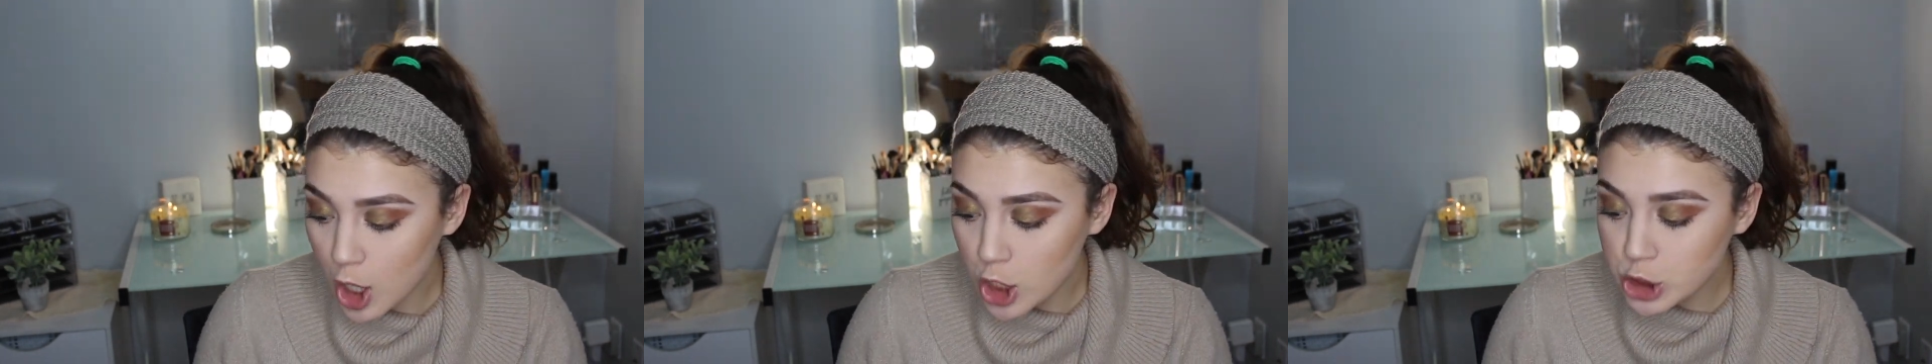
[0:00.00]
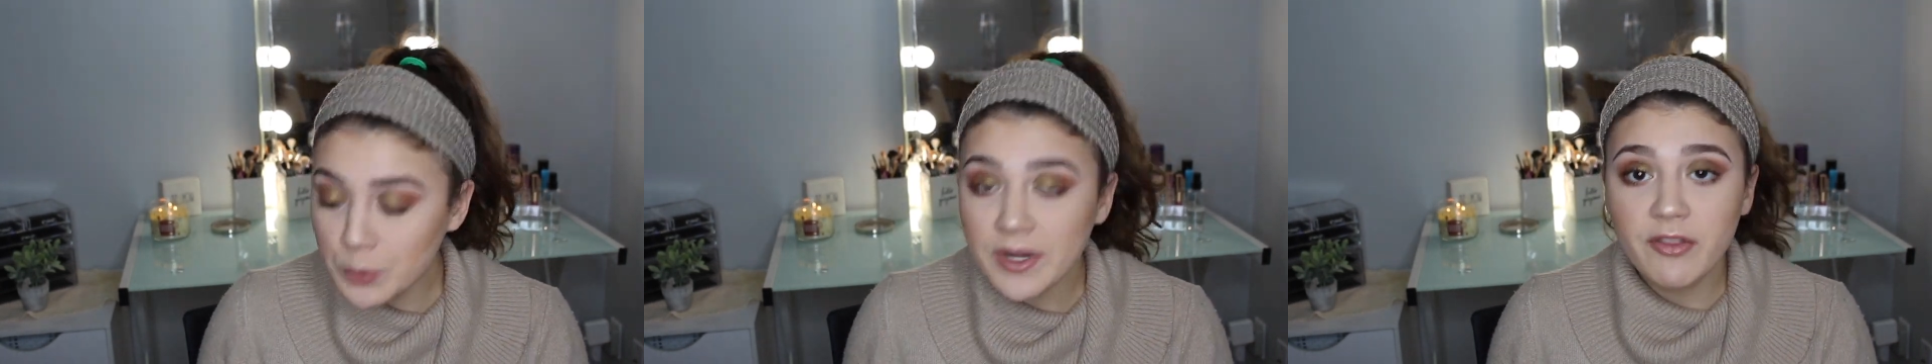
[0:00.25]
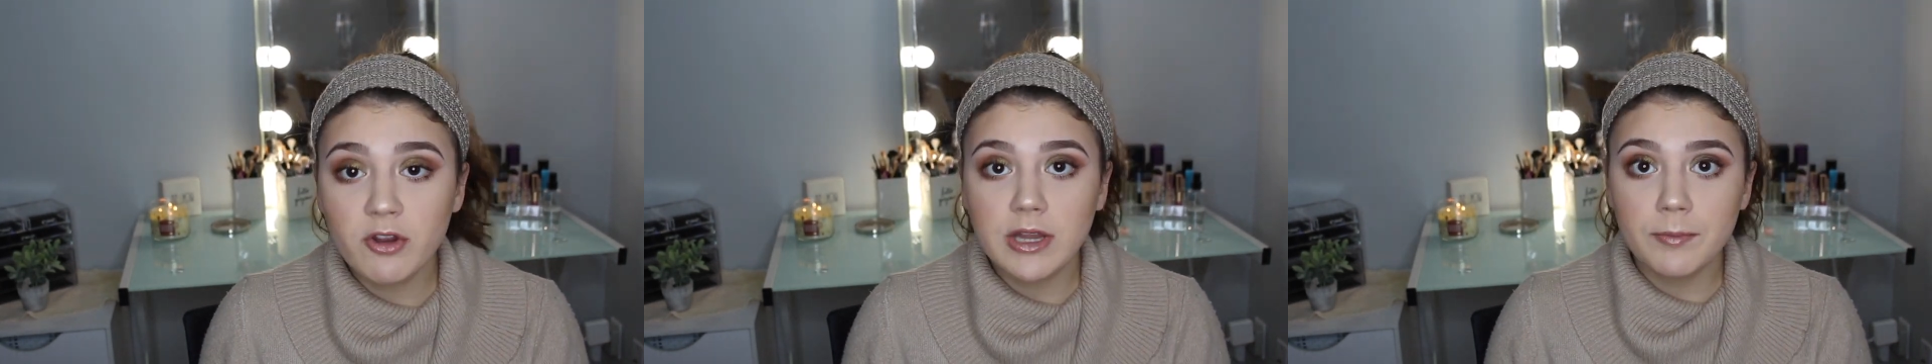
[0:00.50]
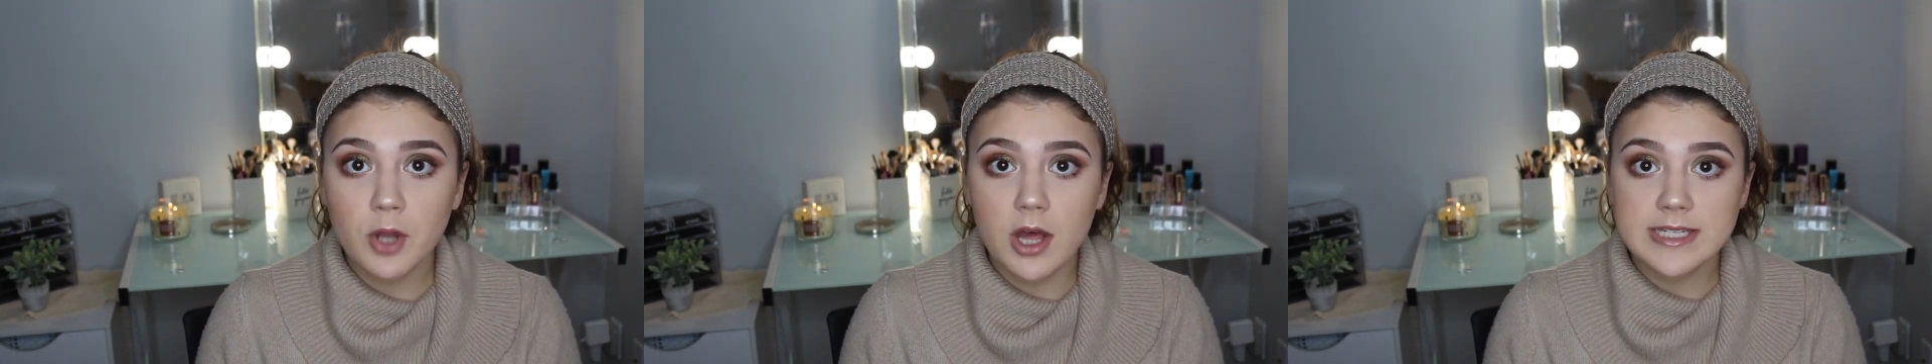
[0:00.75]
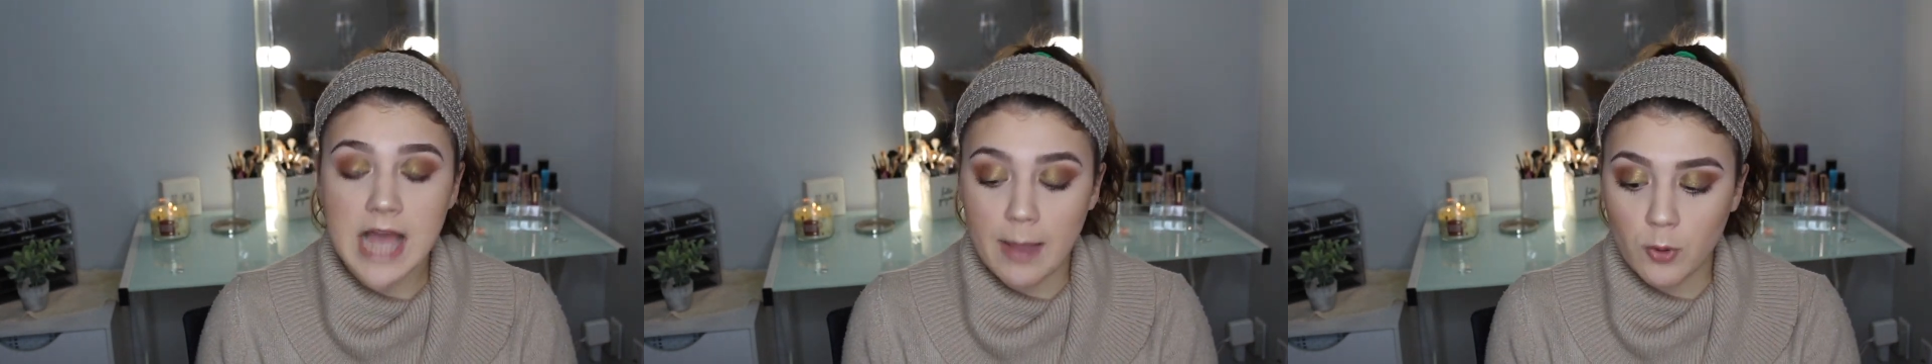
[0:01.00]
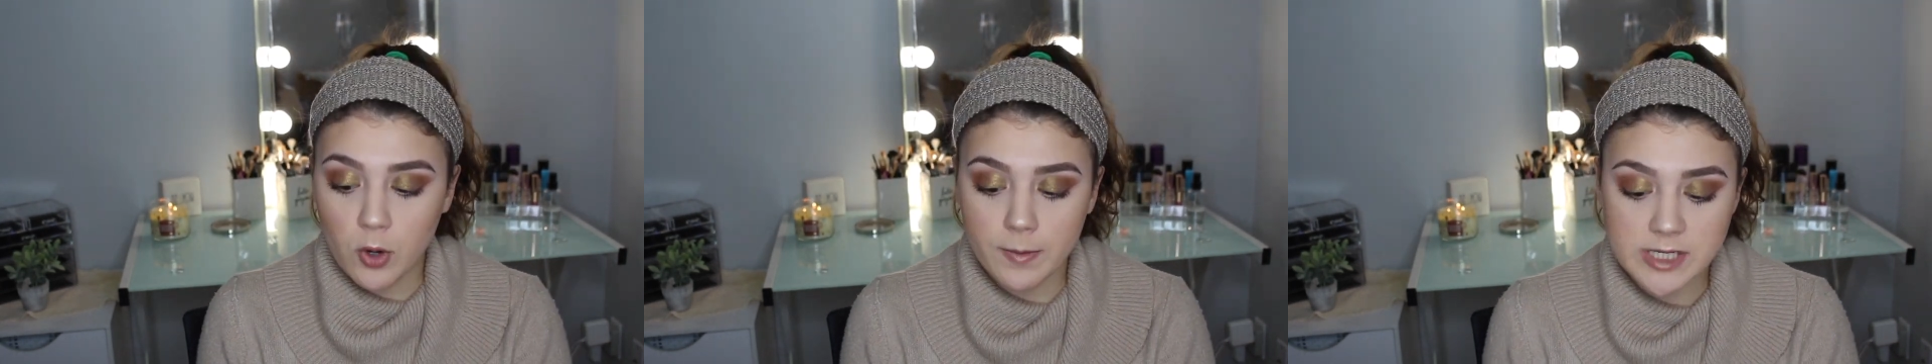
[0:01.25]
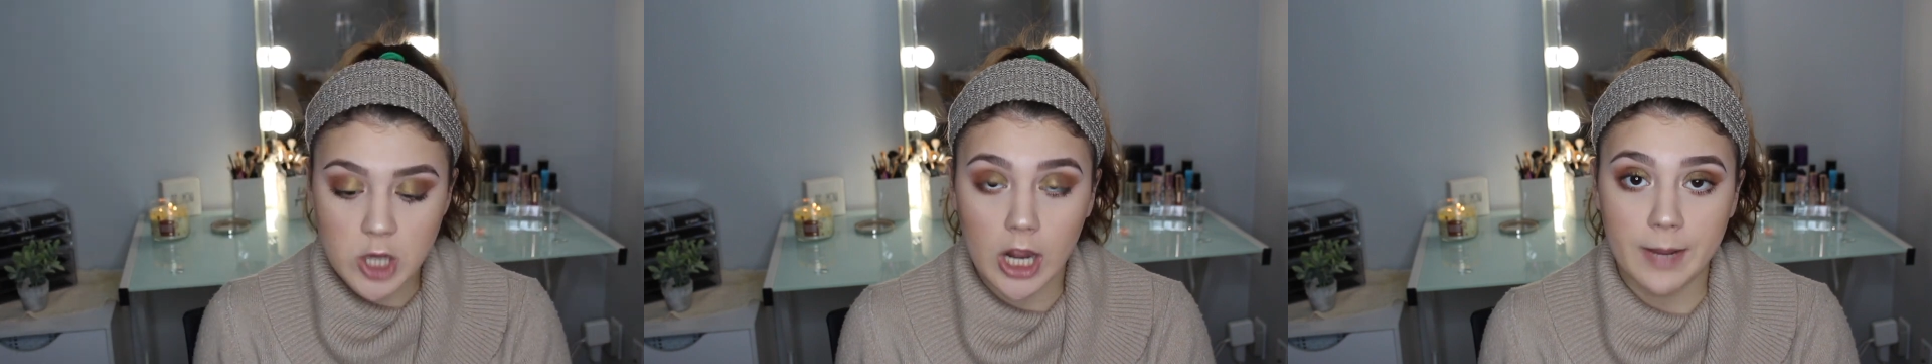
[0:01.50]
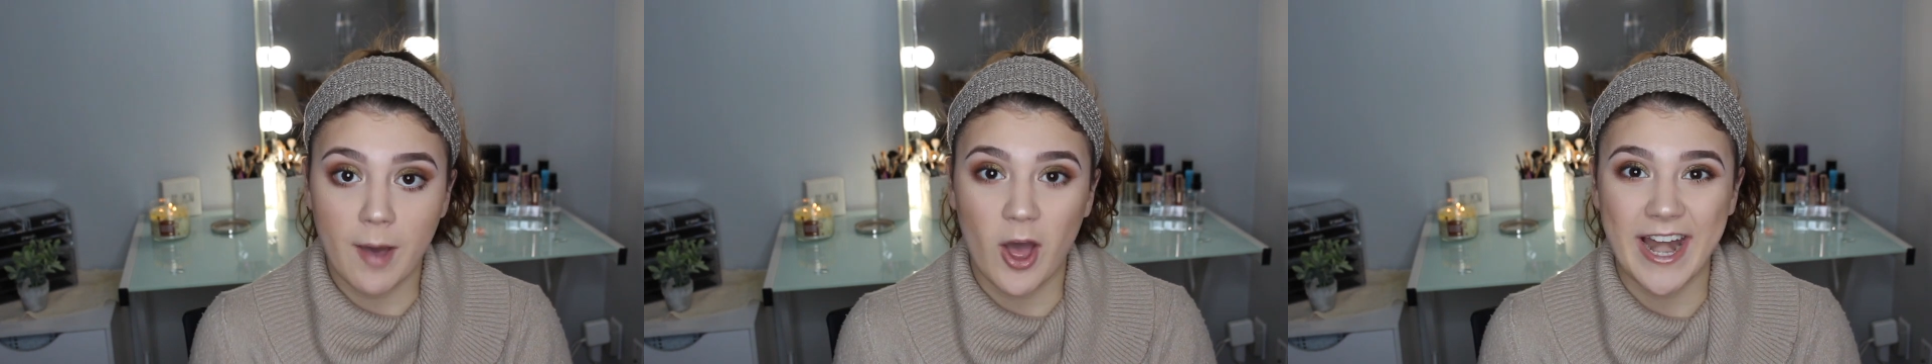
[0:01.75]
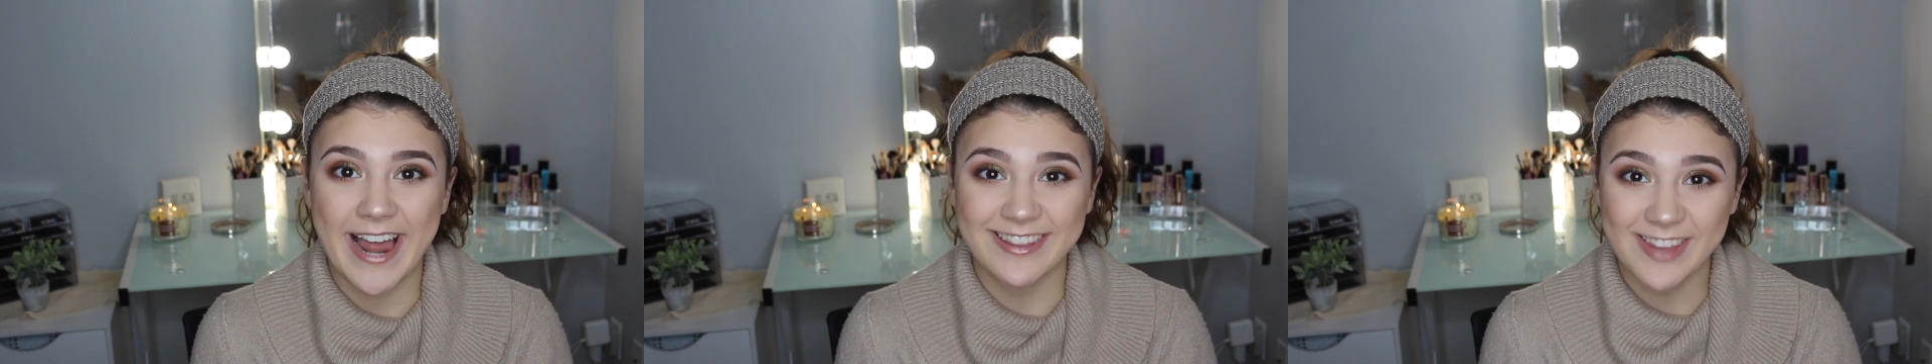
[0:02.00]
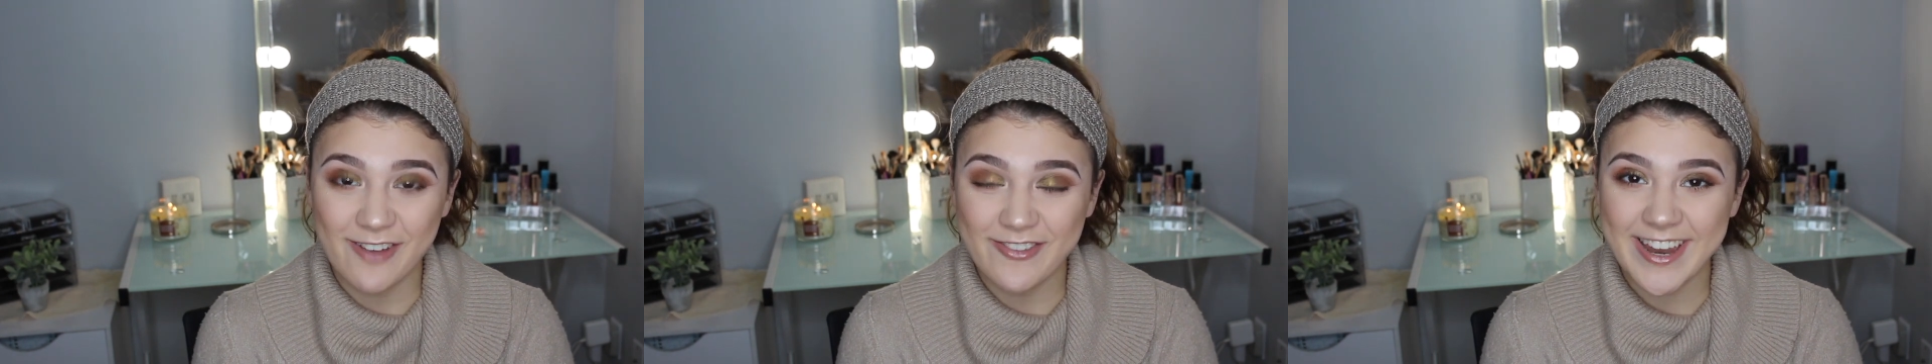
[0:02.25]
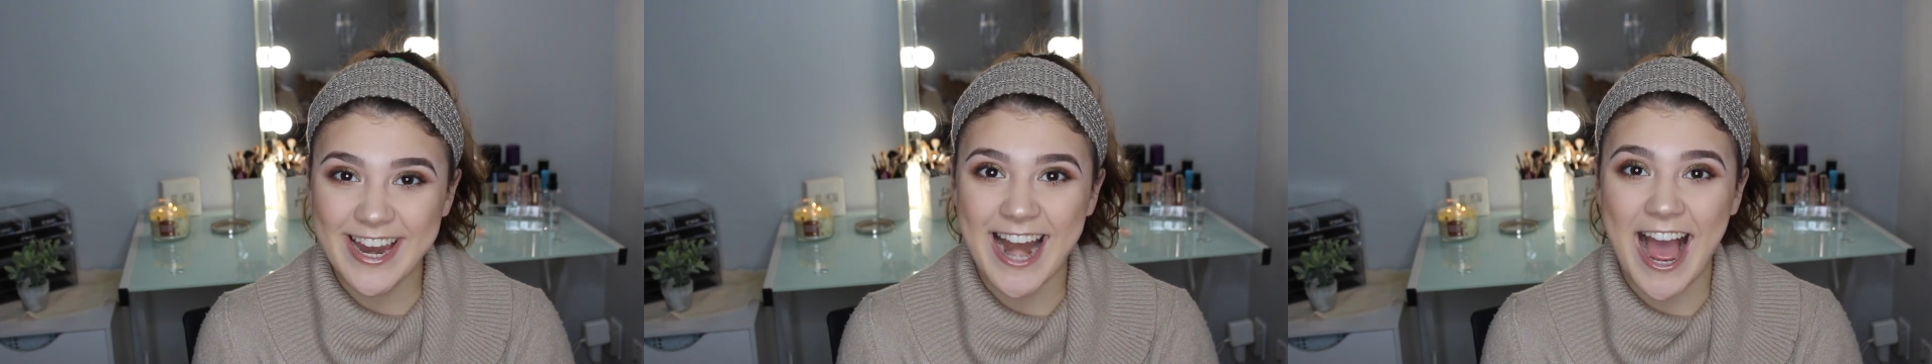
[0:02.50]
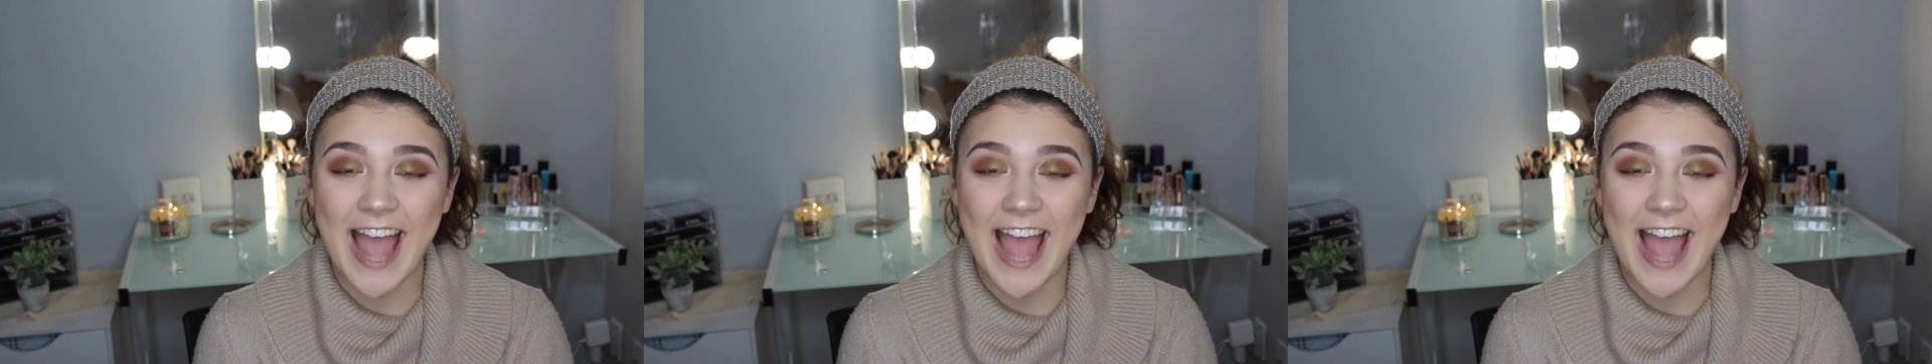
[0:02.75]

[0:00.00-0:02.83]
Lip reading: So another lip gloss I'm going to be talking about, and I love it.